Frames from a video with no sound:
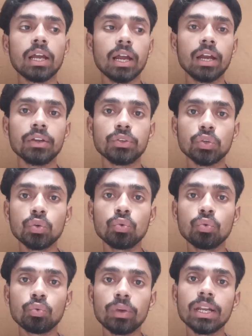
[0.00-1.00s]
and you
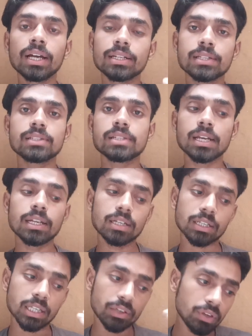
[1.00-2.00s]
will
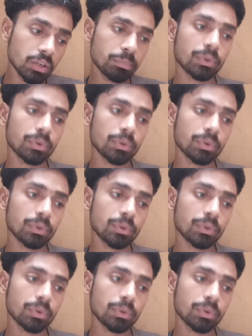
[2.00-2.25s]
understand giving